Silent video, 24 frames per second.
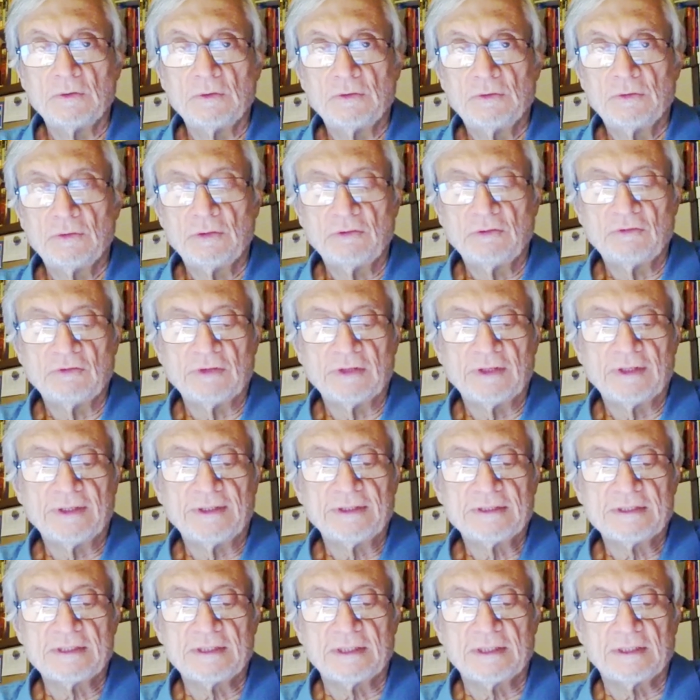
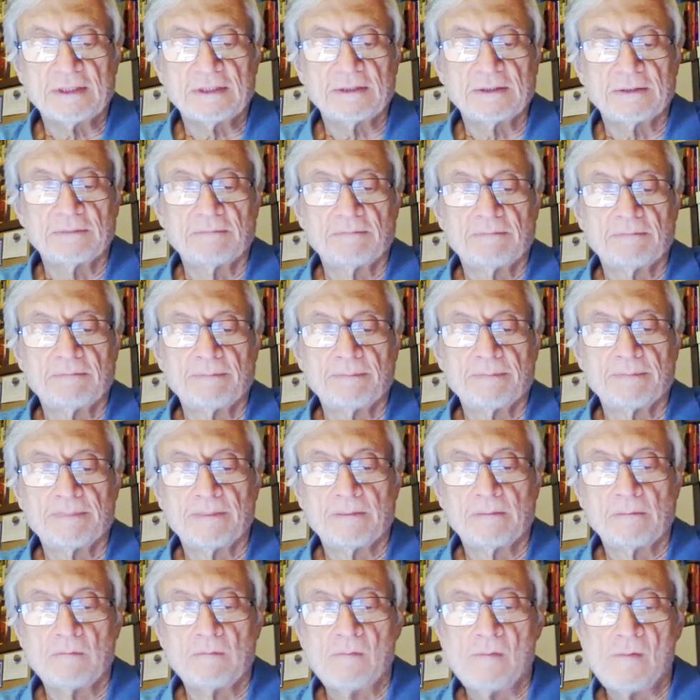revise that.
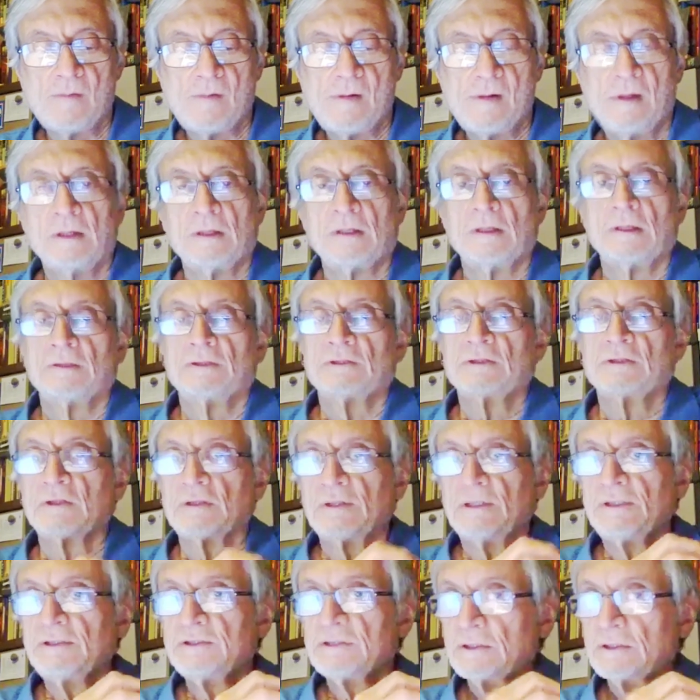So let's